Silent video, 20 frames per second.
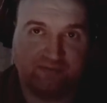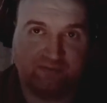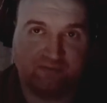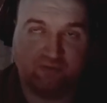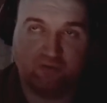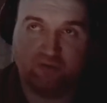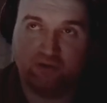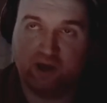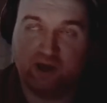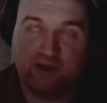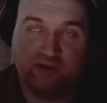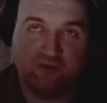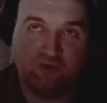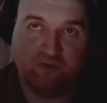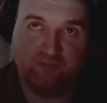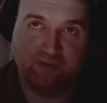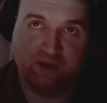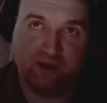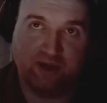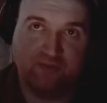Or not
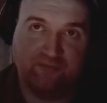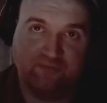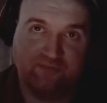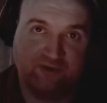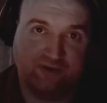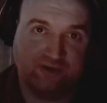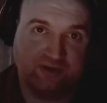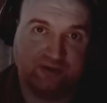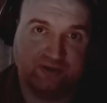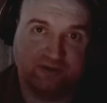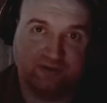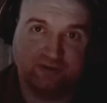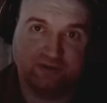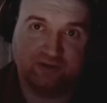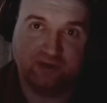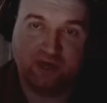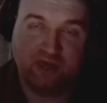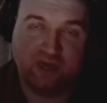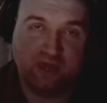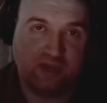Notepad, fucking
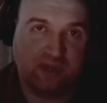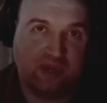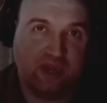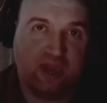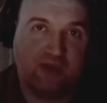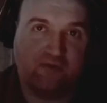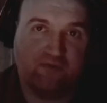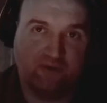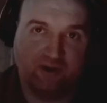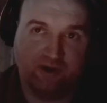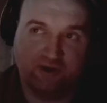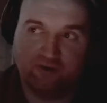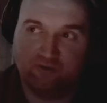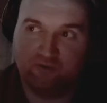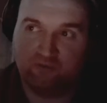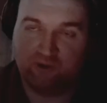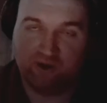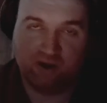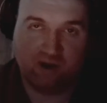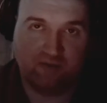Kwrite or
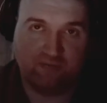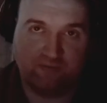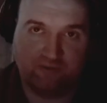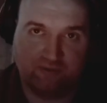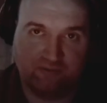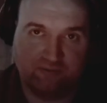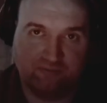whatever.